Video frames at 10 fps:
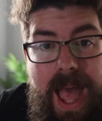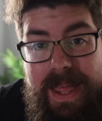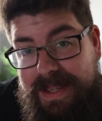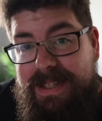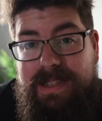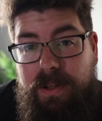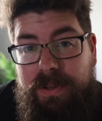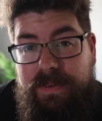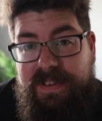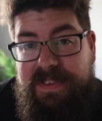And this little
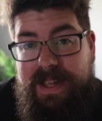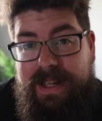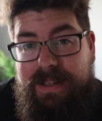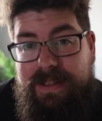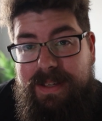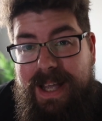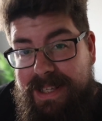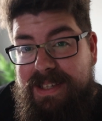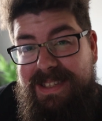nifty thing is a